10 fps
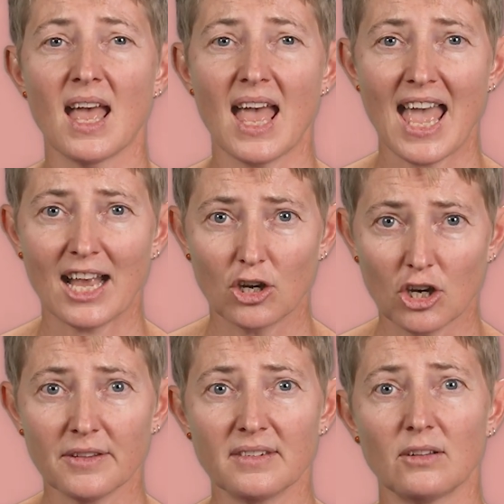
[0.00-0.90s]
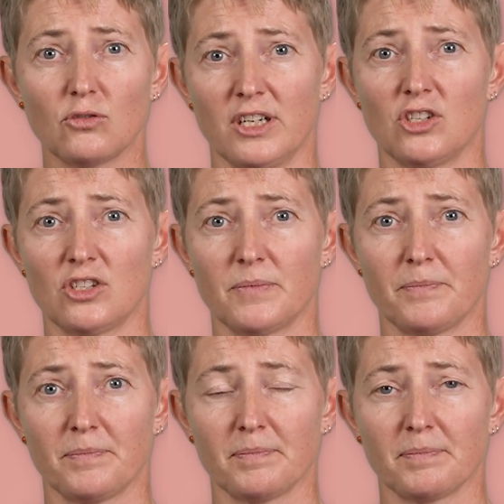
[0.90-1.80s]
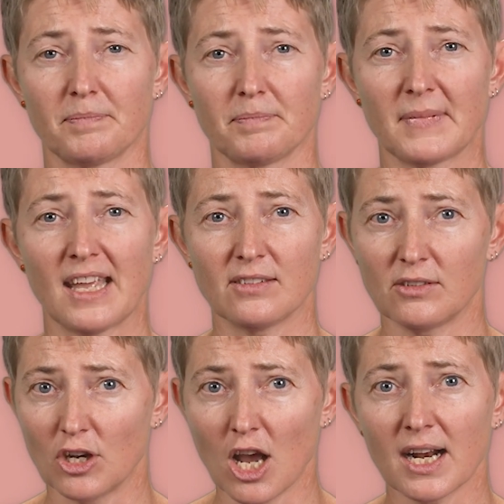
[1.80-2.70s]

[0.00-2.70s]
and content-rich. It's not